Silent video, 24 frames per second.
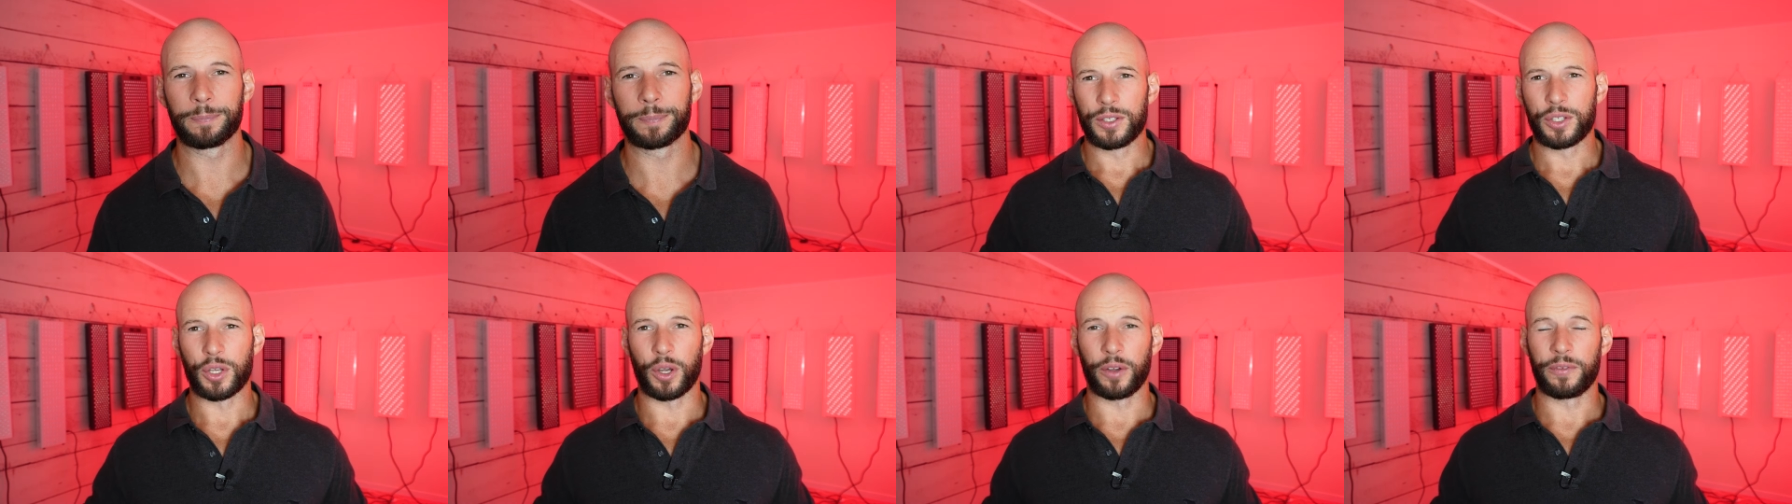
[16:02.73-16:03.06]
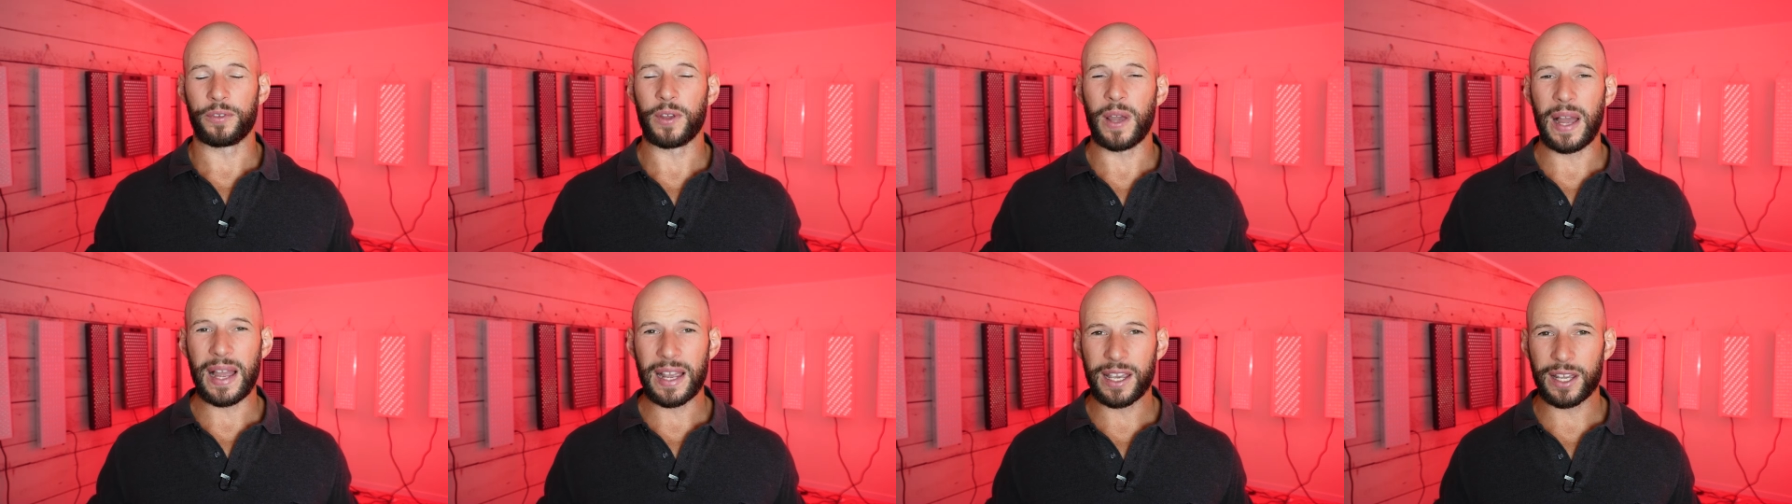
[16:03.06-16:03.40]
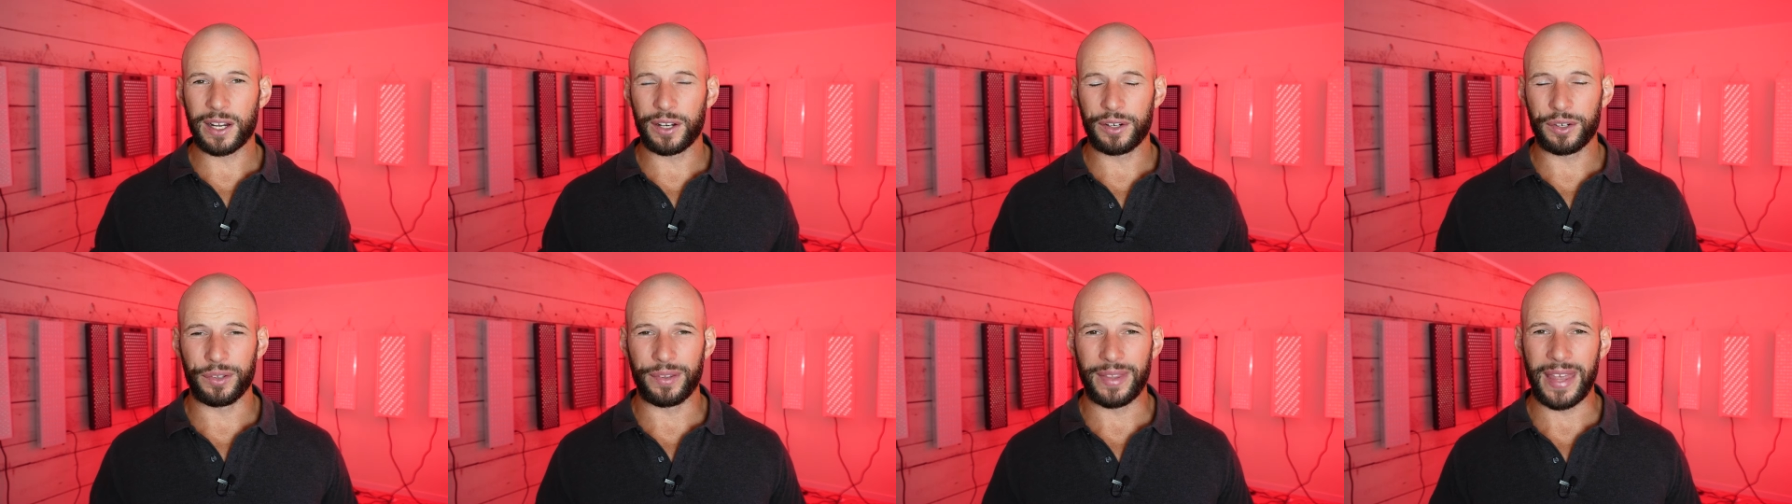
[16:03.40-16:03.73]
So if you are
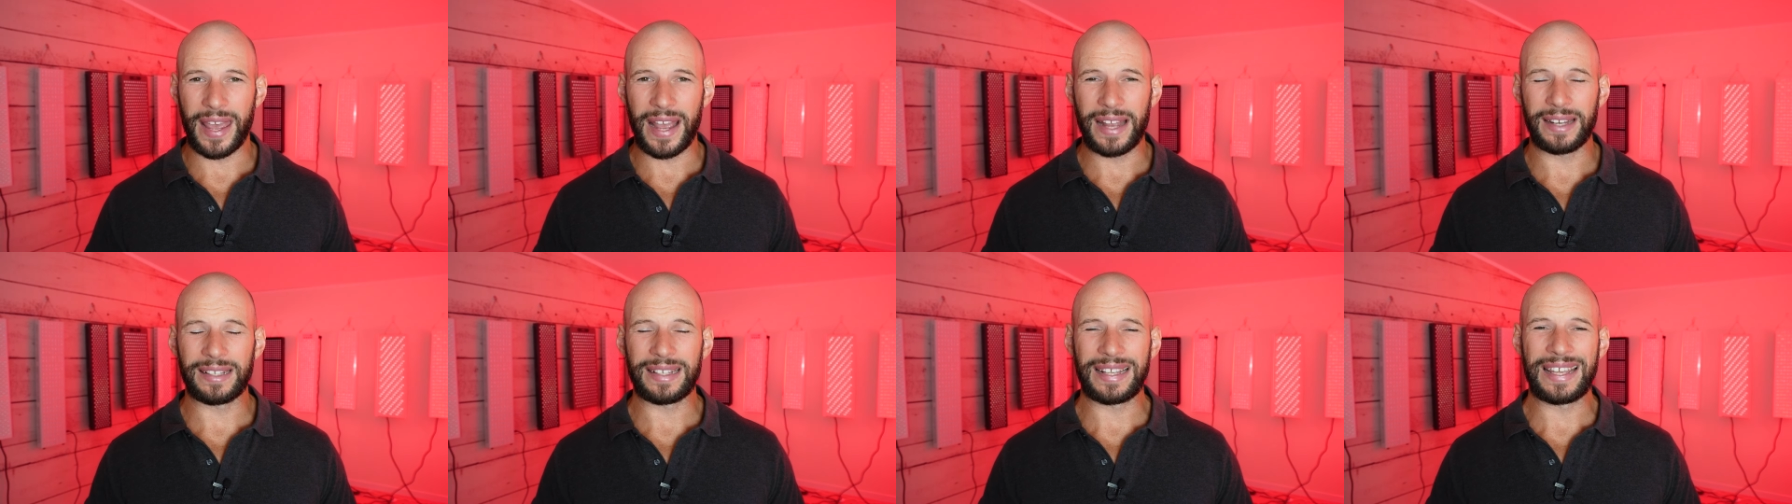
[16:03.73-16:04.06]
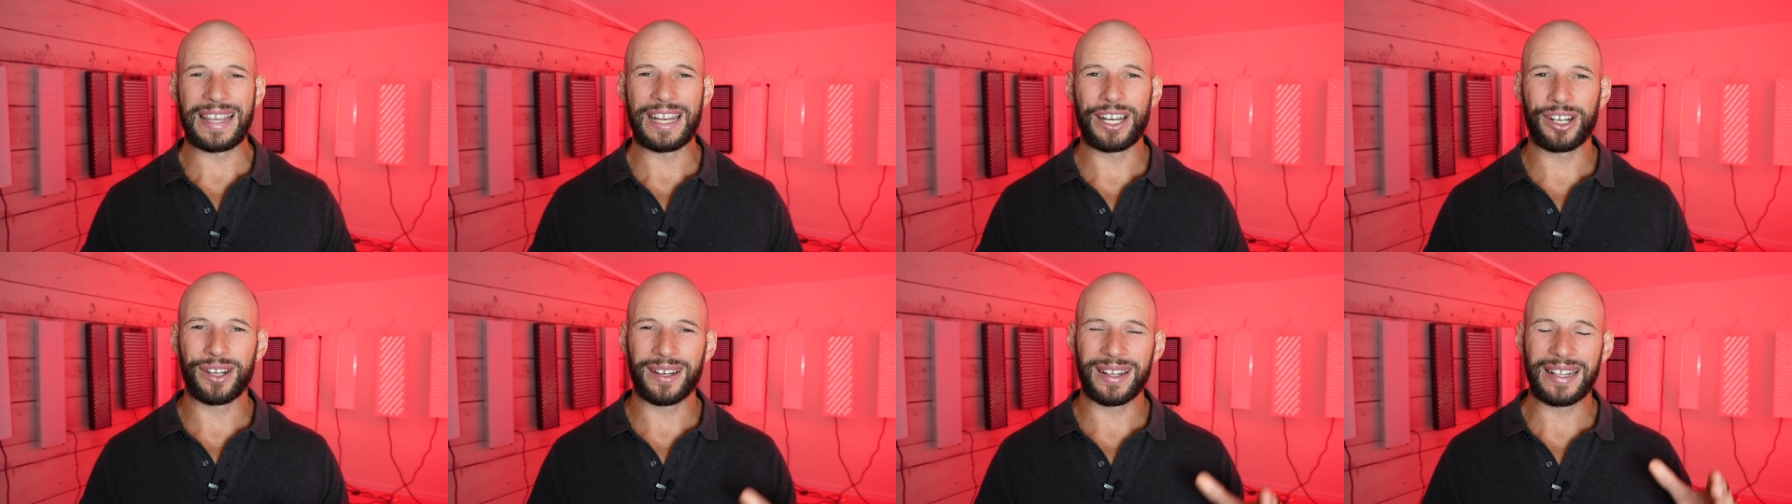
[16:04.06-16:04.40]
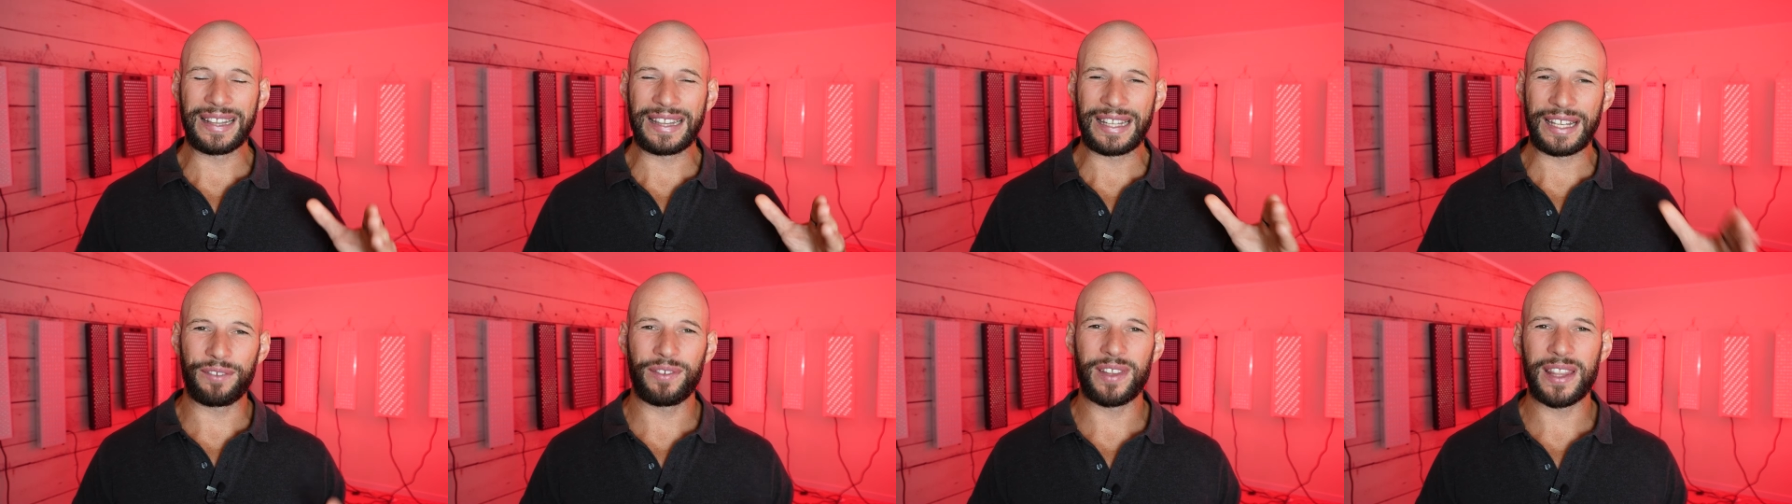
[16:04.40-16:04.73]
gonna do that, here are
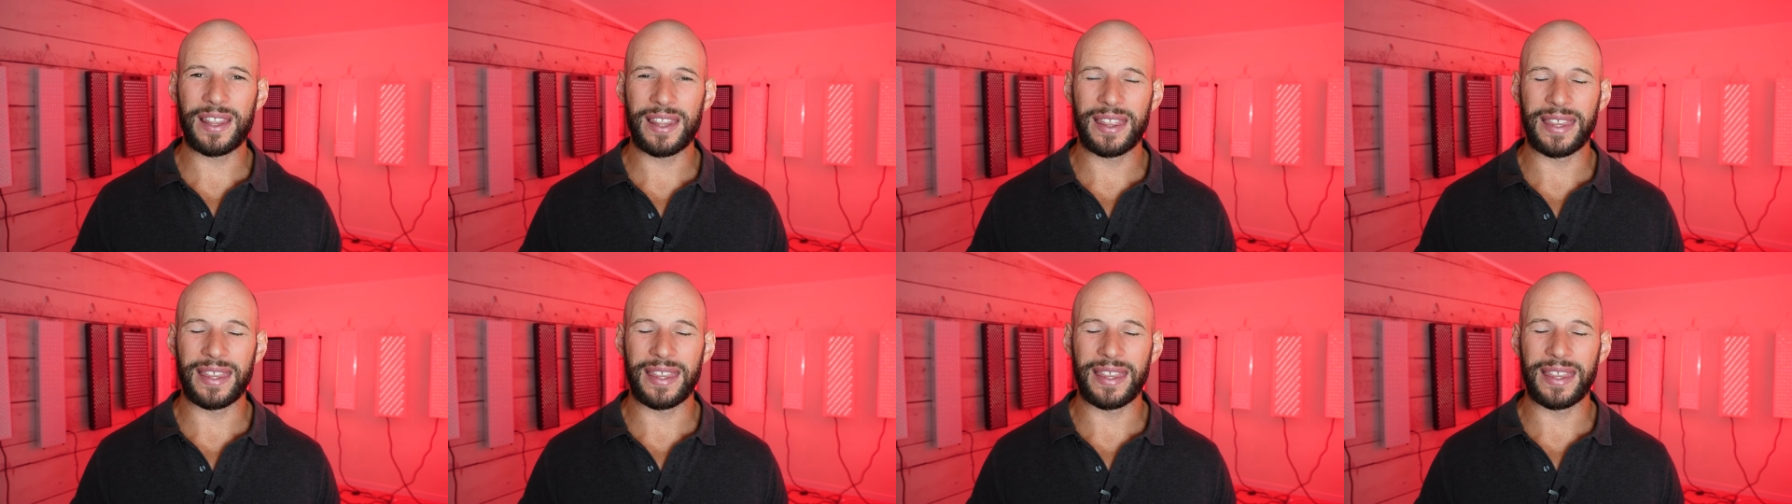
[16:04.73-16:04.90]
eleven